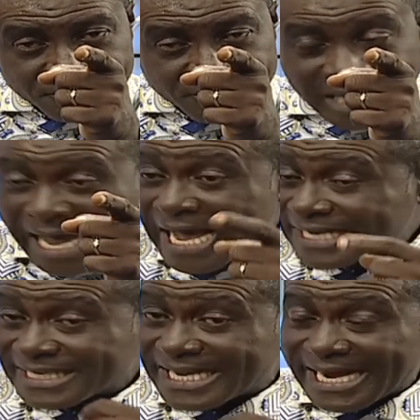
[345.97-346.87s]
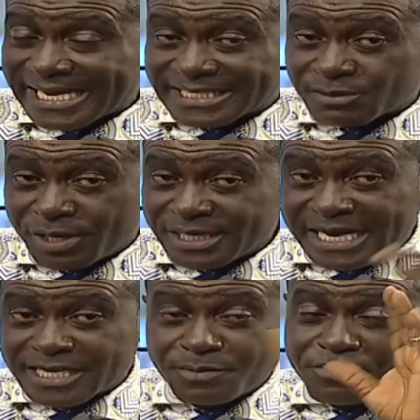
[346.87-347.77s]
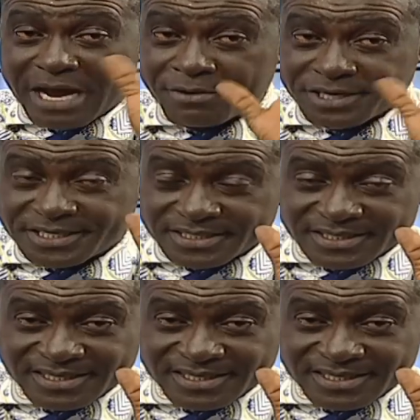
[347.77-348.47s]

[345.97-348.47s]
Ah, and Ghana, yet we ain't mean we are it.